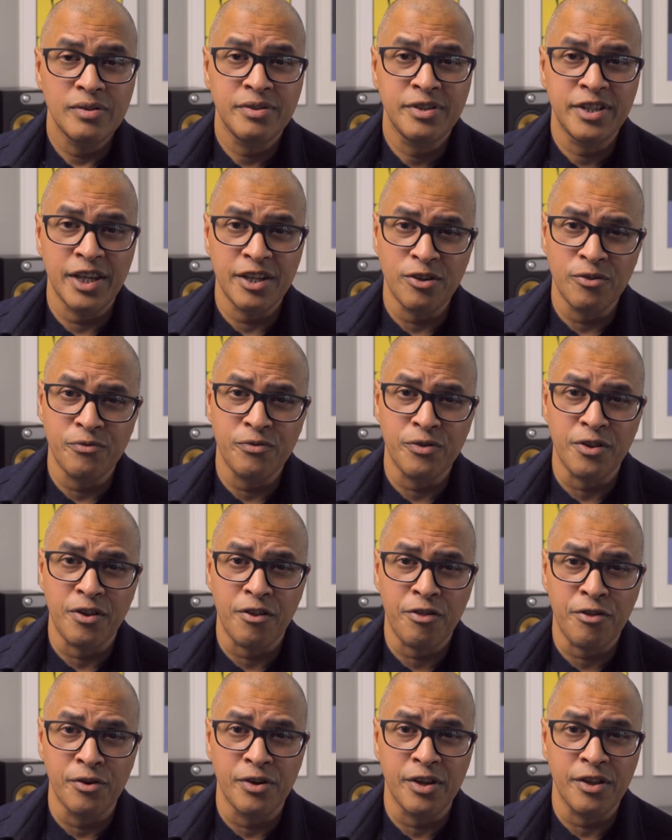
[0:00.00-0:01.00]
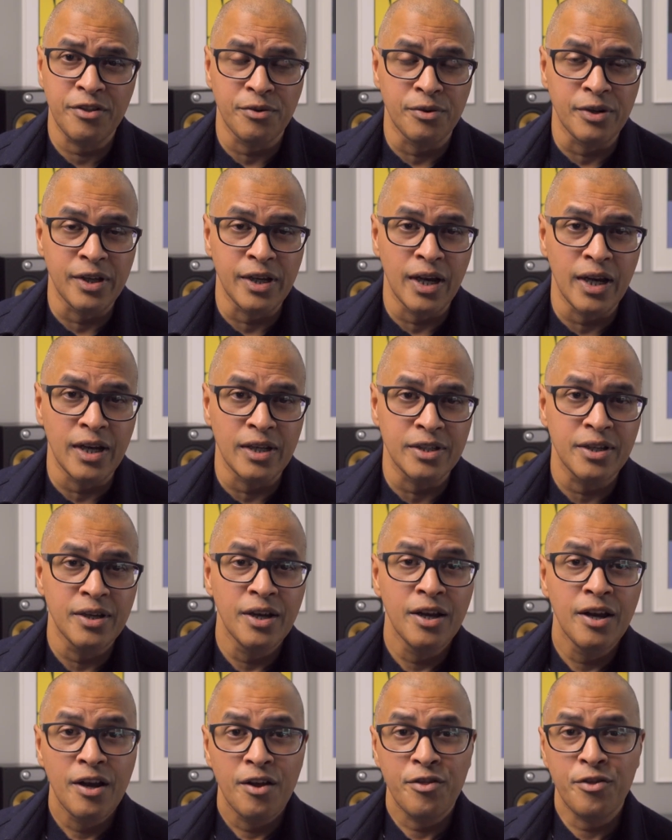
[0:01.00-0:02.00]
Ditto for the 3030Is.
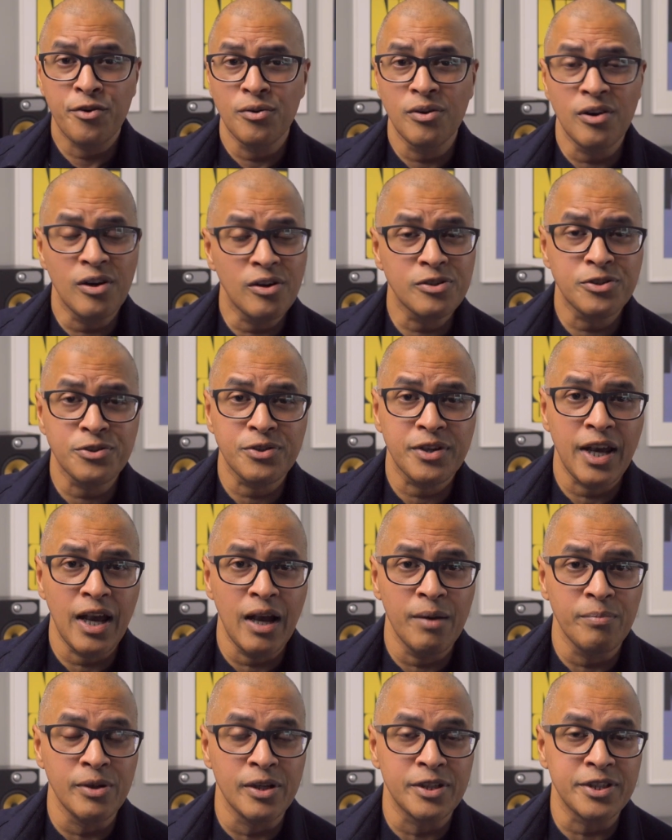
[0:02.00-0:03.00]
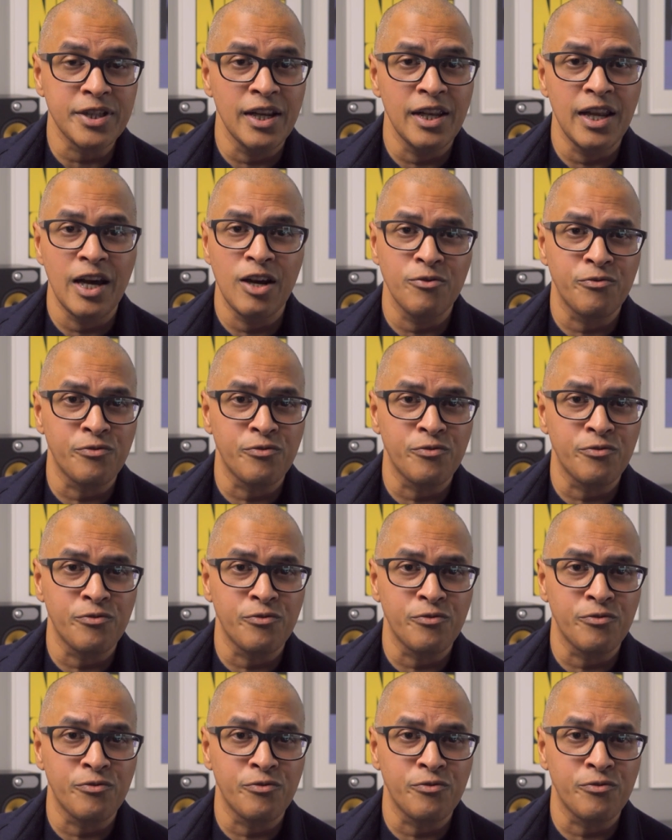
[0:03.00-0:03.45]
Their larger cabinets allow